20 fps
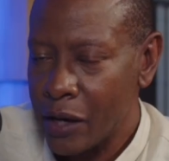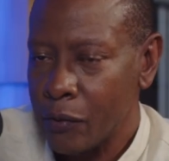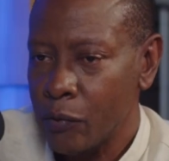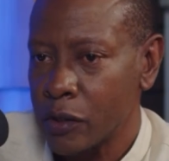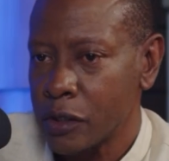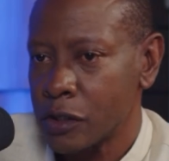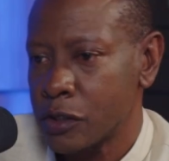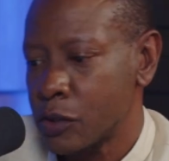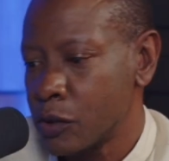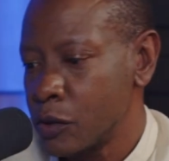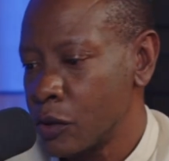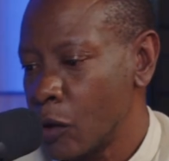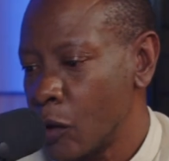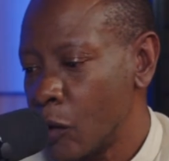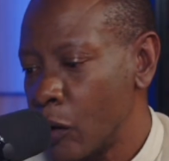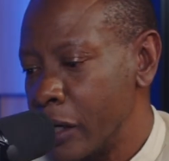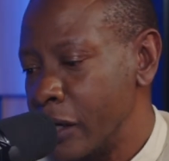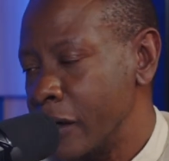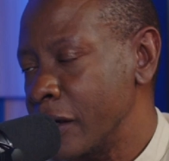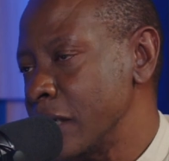I want to
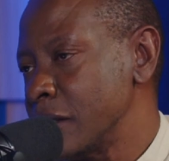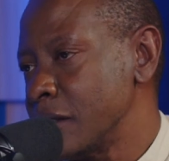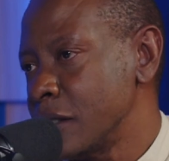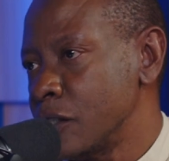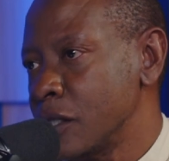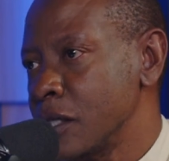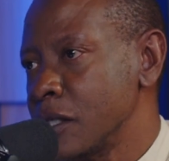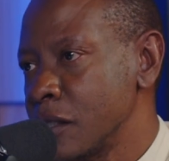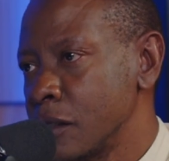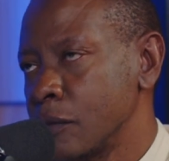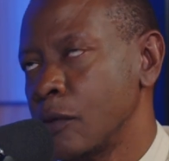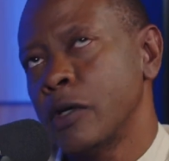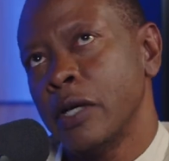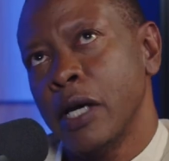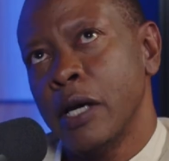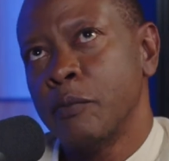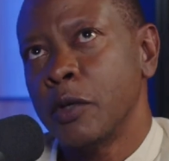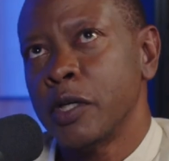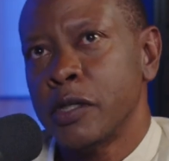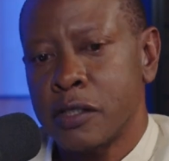know, as
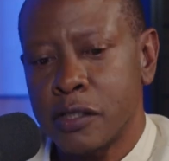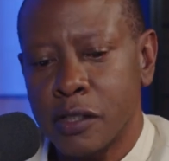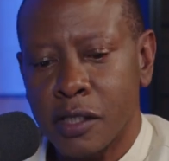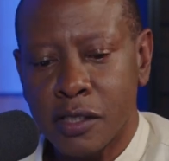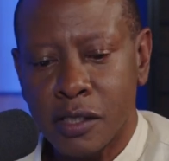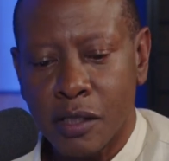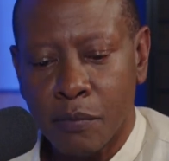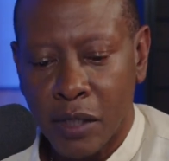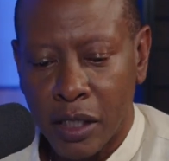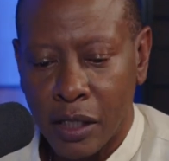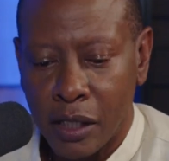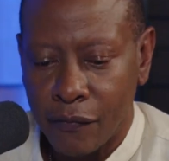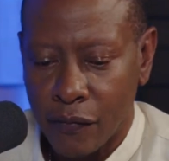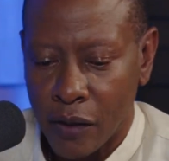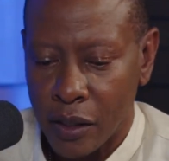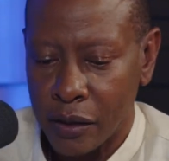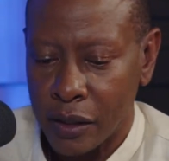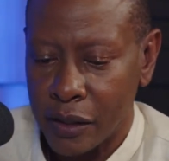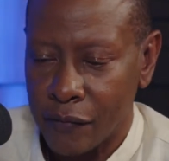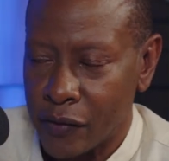I'm not a Gen Z, but
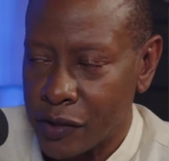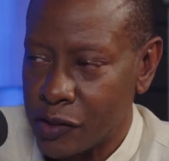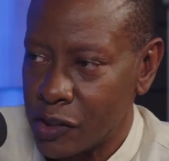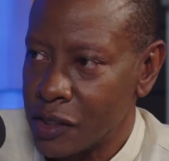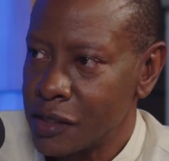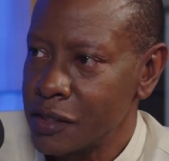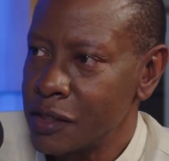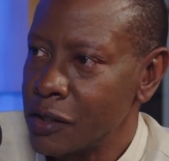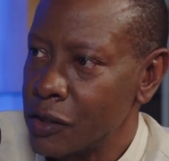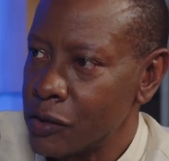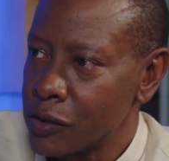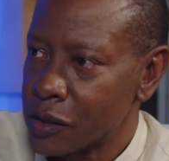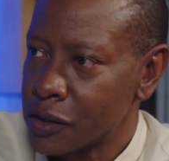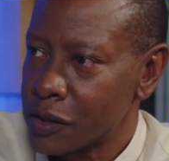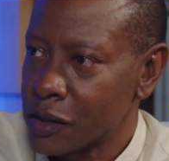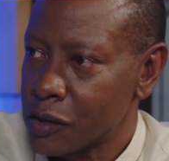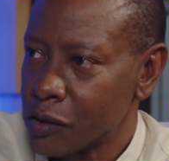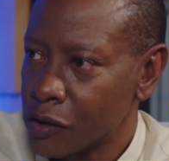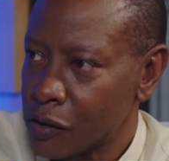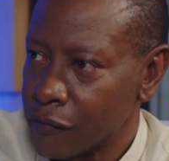if a Gen Z goes
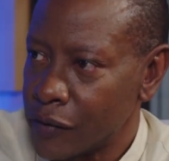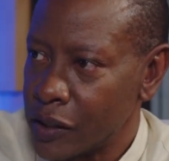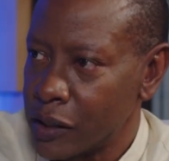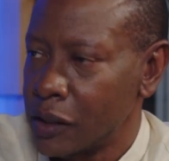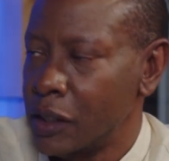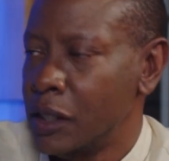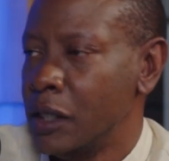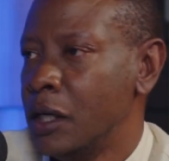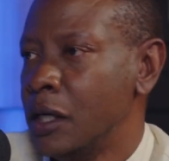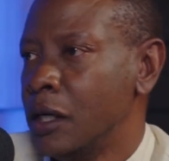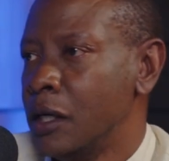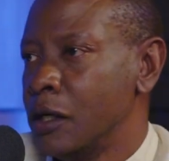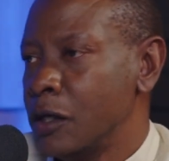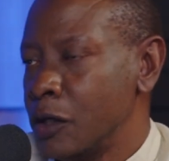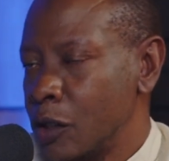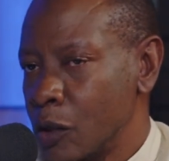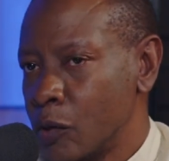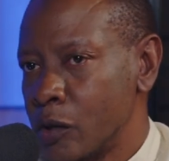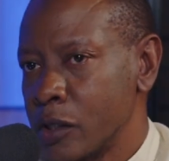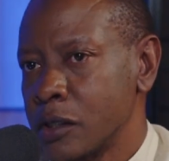and says, okay, fine,
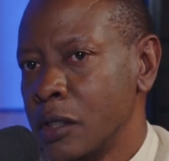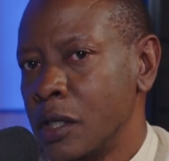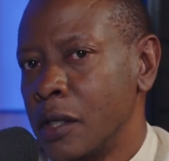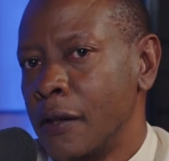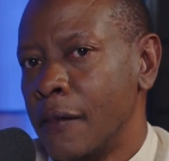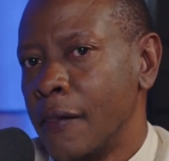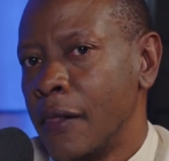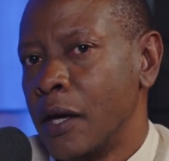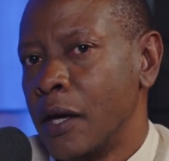you know what,